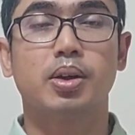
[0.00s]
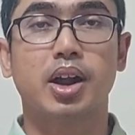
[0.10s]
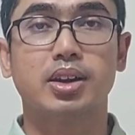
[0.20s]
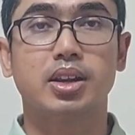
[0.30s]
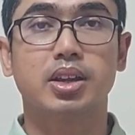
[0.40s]

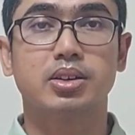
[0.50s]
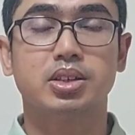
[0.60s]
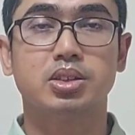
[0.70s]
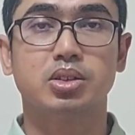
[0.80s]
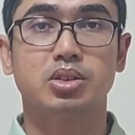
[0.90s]
underlying
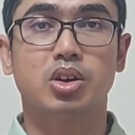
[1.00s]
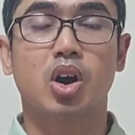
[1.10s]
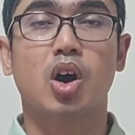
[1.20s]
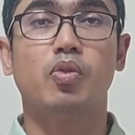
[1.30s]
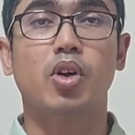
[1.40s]
reason
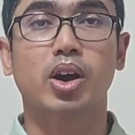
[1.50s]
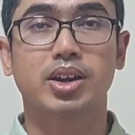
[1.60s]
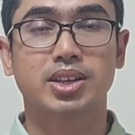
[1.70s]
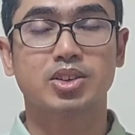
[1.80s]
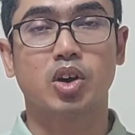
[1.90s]
of
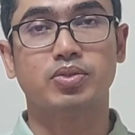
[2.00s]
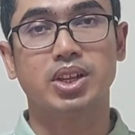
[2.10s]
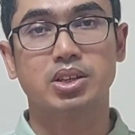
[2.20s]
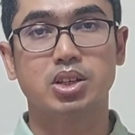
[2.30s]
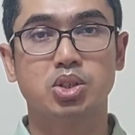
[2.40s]
occurring of
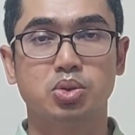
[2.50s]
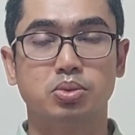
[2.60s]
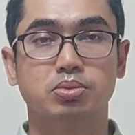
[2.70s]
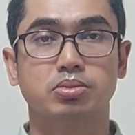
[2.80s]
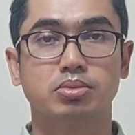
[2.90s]
that issue,
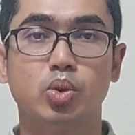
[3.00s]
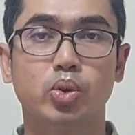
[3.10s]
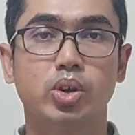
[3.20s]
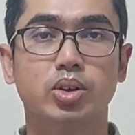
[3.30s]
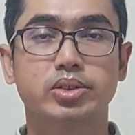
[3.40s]

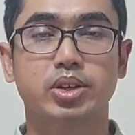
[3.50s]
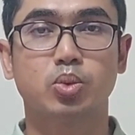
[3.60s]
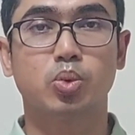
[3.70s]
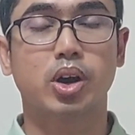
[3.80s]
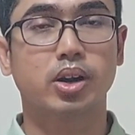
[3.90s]
known errors
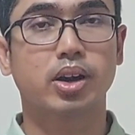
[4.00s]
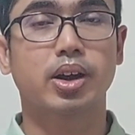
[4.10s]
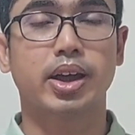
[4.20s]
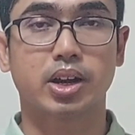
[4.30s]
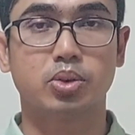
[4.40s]
and
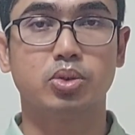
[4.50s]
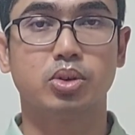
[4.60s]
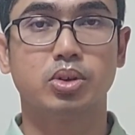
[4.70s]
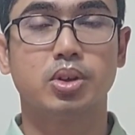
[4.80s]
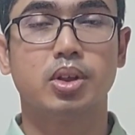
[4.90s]
work around.
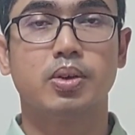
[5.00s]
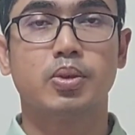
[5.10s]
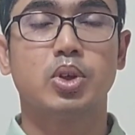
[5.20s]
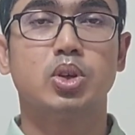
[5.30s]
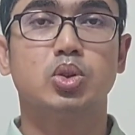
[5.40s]

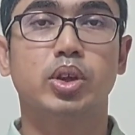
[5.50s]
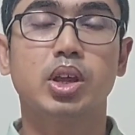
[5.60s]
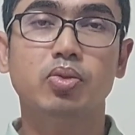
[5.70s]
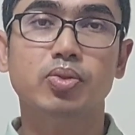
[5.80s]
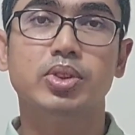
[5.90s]
So
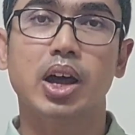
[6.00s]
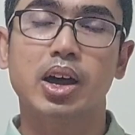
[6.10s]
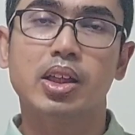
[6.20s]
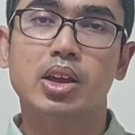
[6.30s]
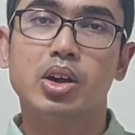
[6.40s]
if
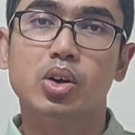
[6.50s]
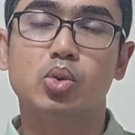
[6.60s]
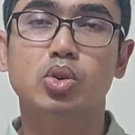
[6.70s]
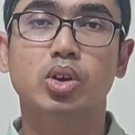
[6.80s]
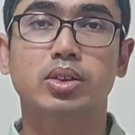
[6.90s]
the
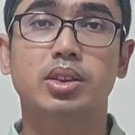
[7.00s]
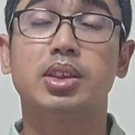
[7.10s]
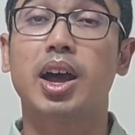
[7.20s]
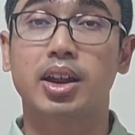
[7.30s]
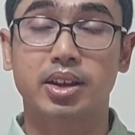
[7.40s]
root cause is
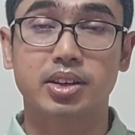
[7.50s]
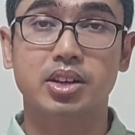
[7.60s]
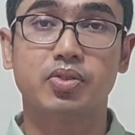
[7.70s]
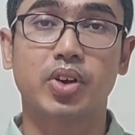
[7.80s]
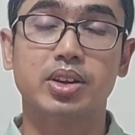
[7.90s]

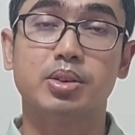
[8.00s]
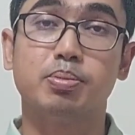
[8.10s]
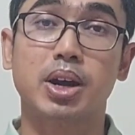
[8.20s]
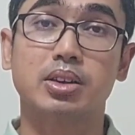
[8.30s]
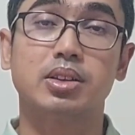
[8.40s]
identified
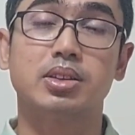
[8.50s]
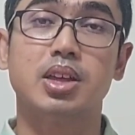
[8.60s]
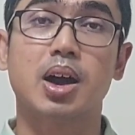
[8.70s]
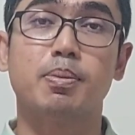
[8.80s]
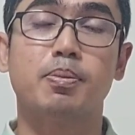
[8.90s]
but
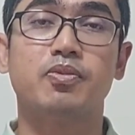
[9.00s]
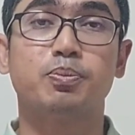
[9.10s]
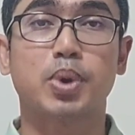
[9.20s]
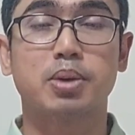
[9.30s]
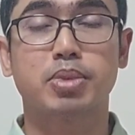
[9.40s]
the
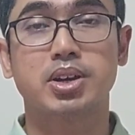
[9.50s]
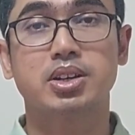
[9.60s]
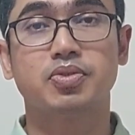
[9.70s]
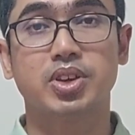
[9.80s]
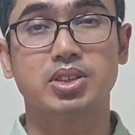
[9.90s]

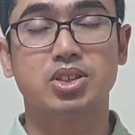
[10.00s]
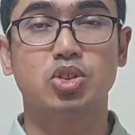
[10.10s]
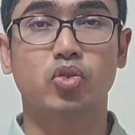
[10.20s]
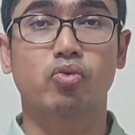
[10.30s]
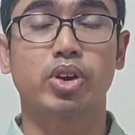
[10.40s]
permanent fix is
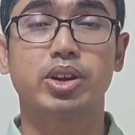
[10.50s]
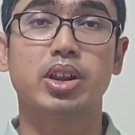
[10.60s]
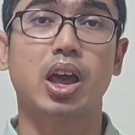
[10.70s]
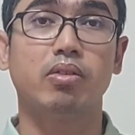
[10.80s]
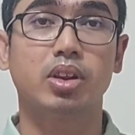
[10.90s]
not
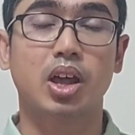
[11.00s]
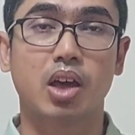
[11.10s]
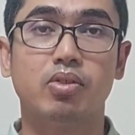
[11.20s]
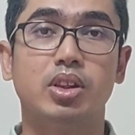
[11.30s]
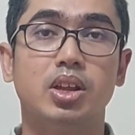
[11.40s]
readily
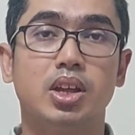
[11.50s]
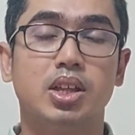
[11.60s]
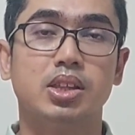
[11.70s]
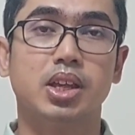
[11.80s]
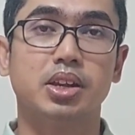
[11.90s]
available,
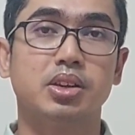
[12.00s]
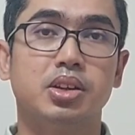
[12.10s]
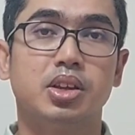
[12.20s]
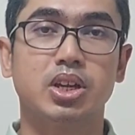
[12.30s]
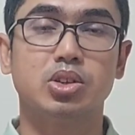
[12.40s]
then
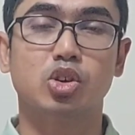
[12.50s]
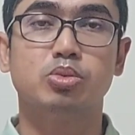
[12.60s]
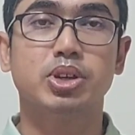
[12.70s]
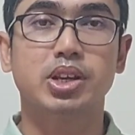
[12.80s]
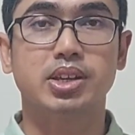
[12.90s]

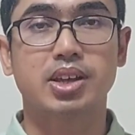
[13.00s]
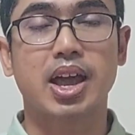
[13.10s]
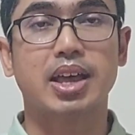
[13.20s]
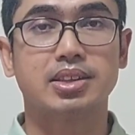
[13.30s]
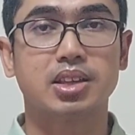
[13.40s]
document it
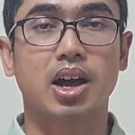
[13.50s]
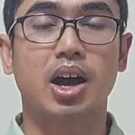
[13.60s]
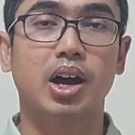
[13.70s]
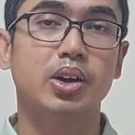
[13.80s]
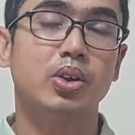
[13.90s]
as
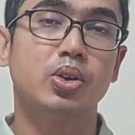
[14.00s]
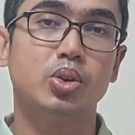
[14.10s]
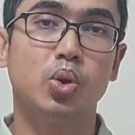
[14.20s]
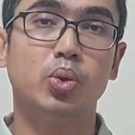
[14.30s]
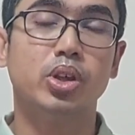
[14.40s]
a
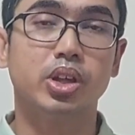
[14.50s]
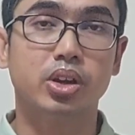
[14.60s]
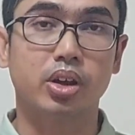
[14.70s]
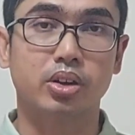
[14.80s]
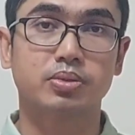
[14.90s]
known
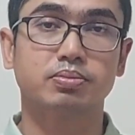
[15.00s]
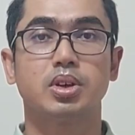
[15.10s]
error.